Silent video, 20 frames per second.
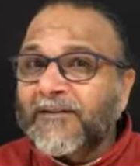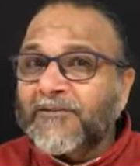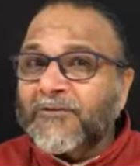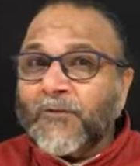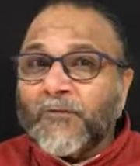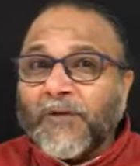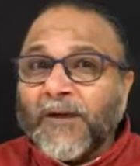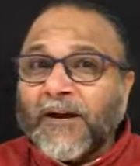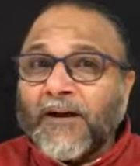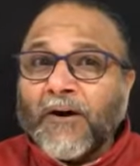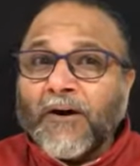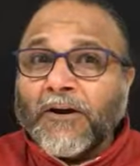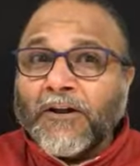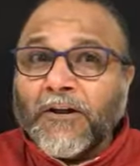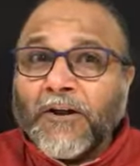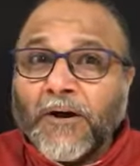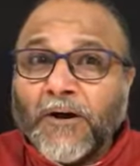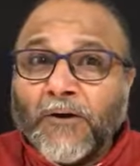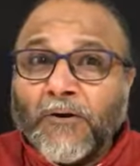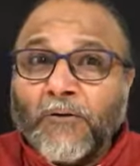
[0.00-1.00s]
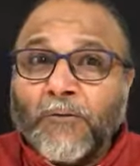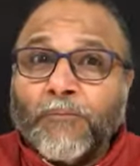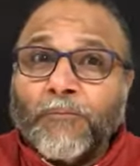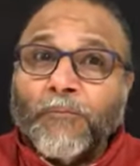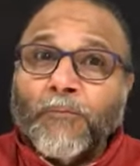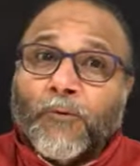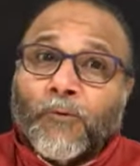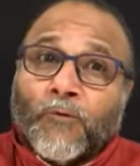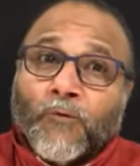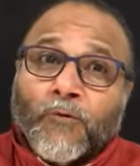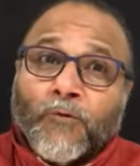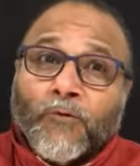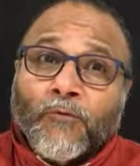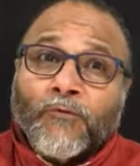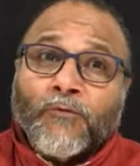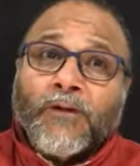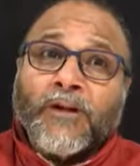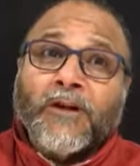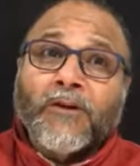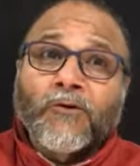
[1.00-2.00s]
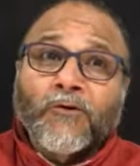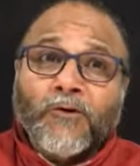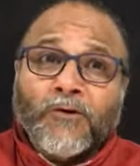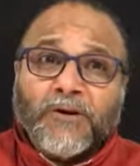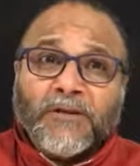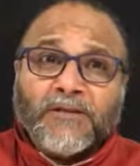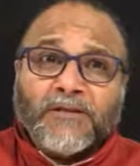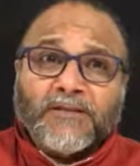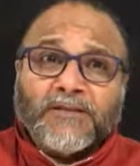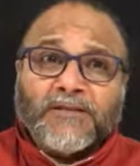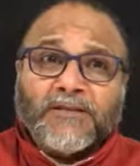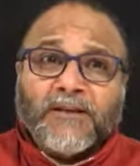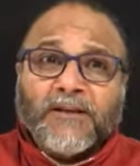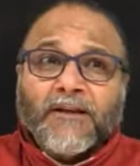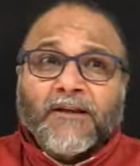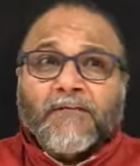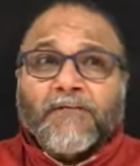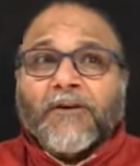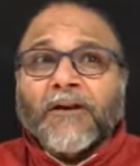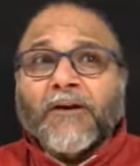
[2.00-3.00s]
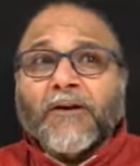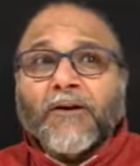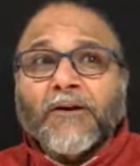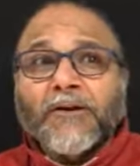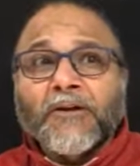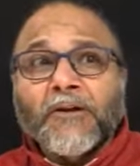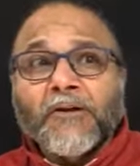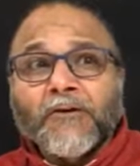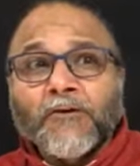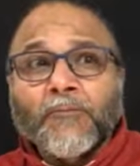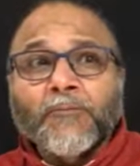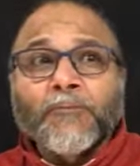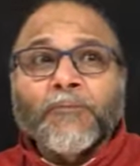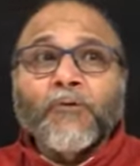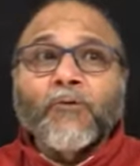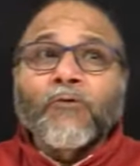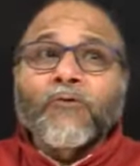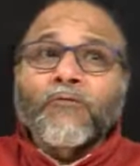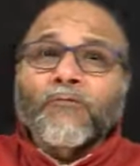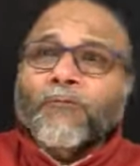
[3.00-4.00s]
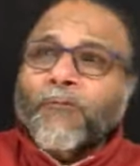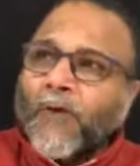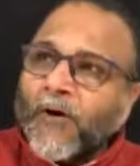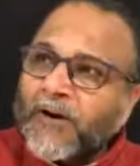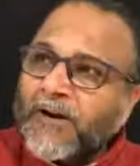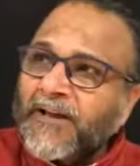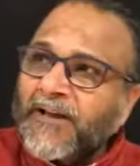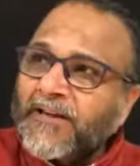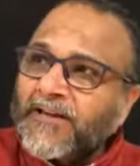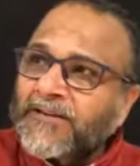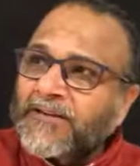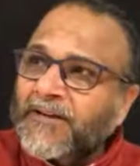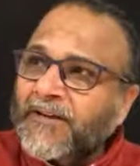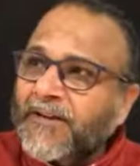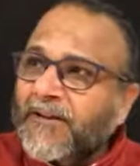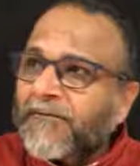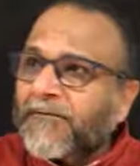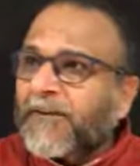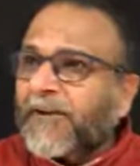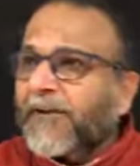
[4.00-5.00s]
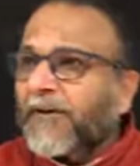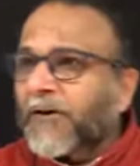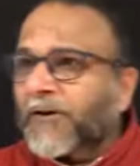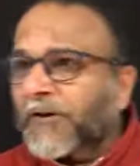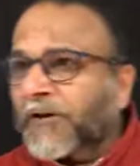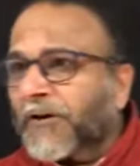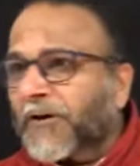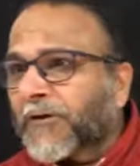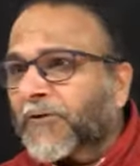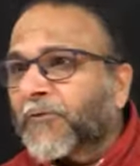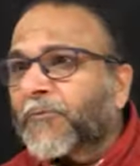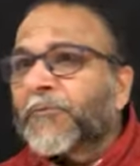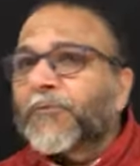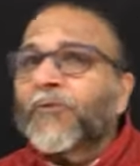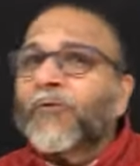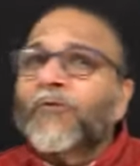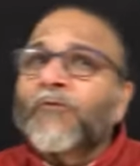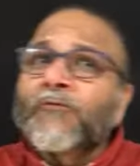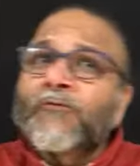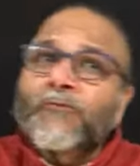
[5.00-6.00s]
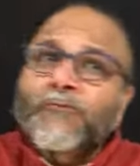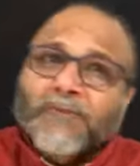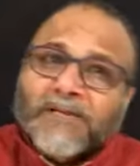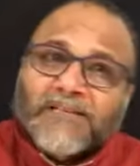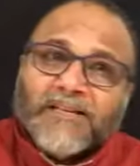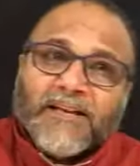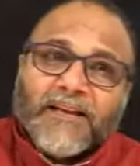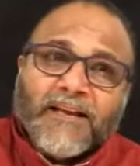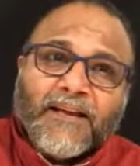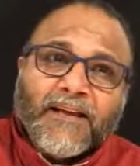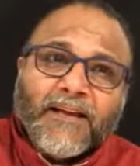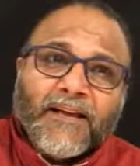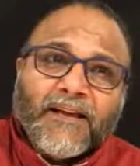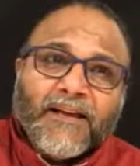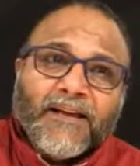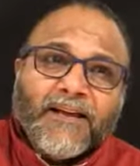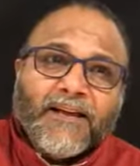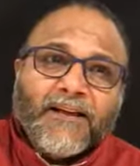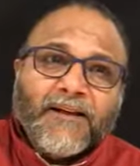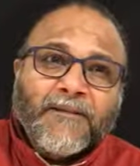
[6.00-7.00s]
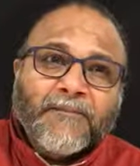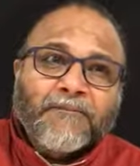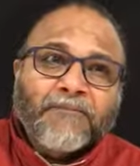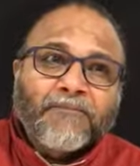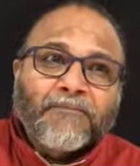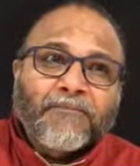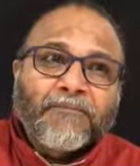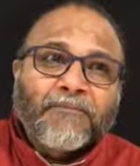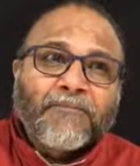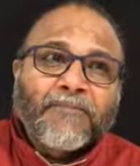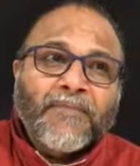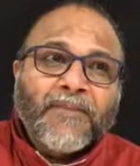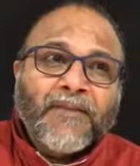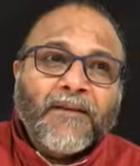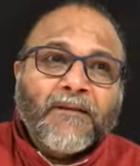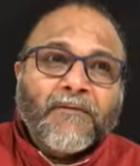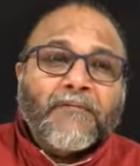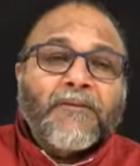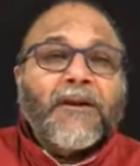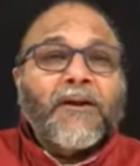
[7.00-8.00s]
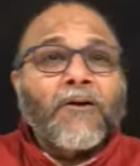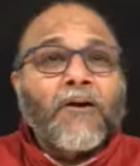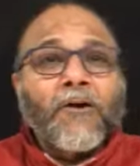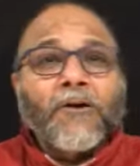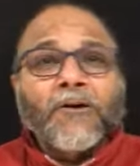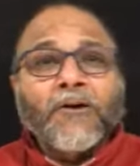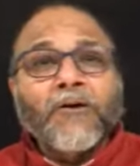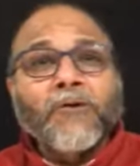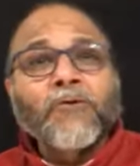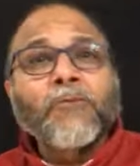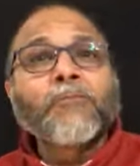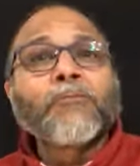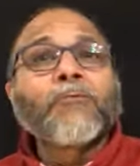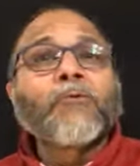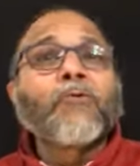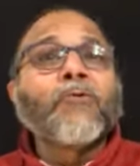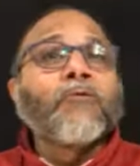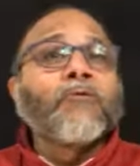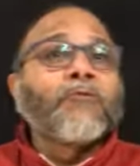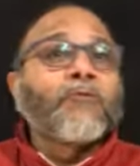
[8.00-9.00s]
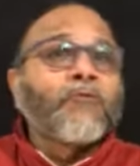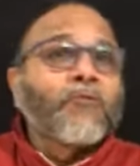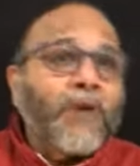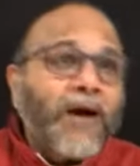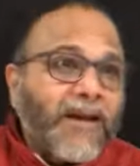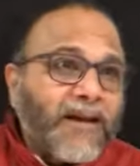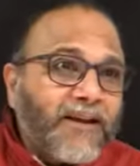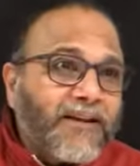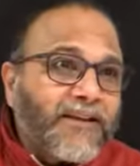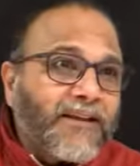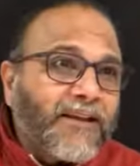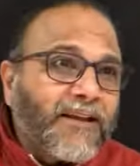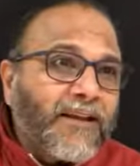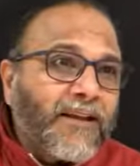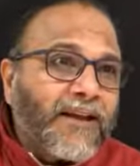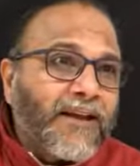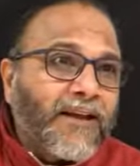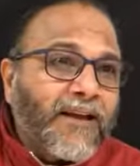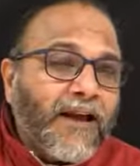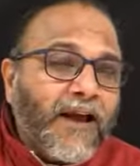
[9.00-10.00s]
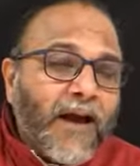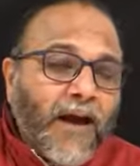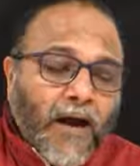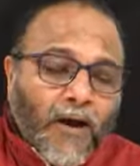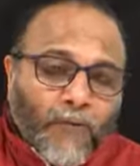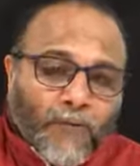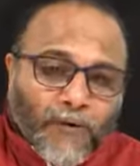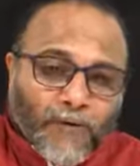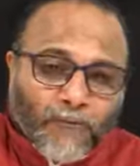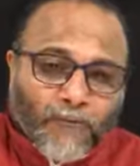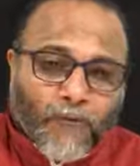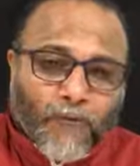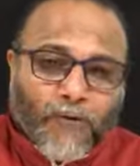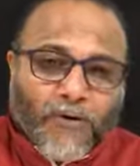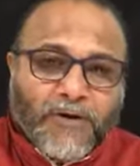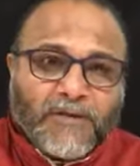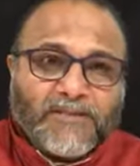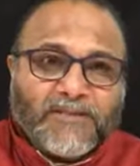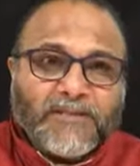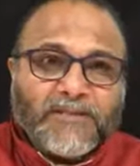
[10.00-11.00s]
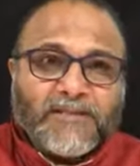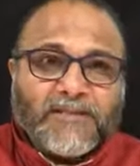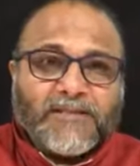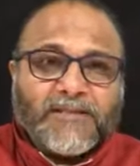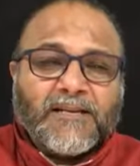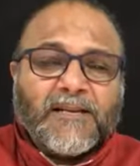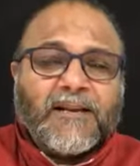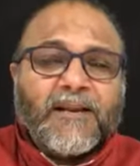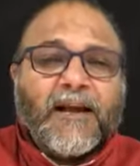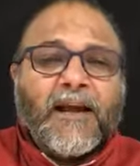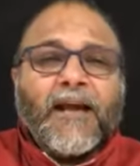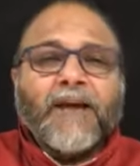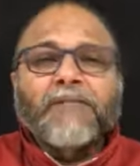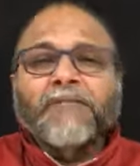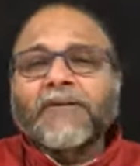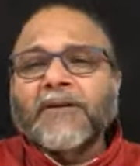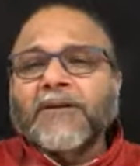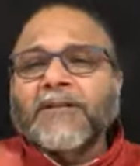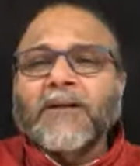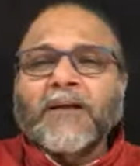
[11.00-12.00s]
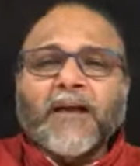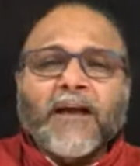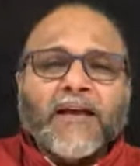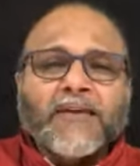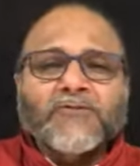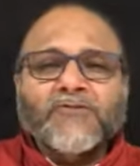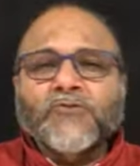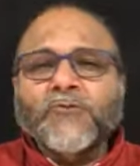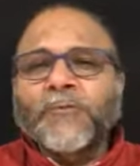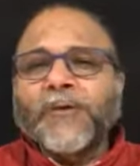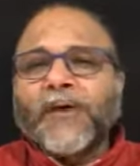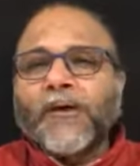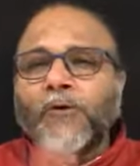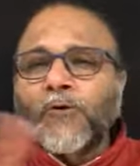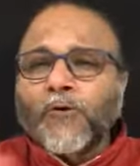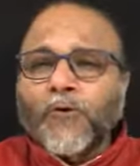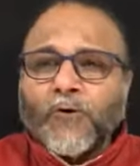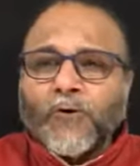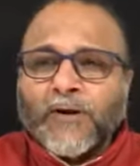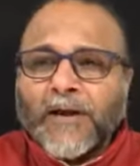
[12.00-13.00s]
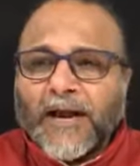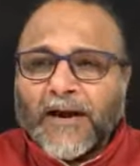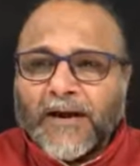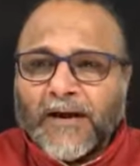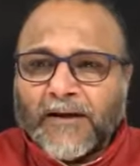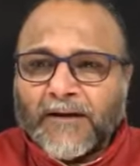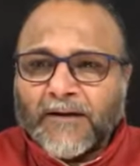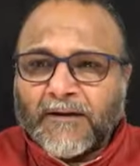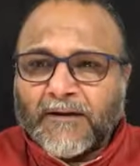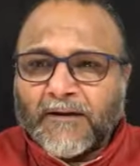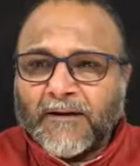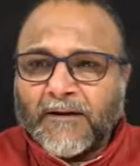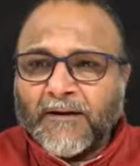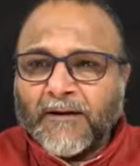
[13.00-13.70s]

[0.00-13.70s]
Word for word: So we are not here to prove ignorance. We are not here to prove bondage. We are not here to prove misery. We are not here to prove duality. Our focus is everything has to be looked at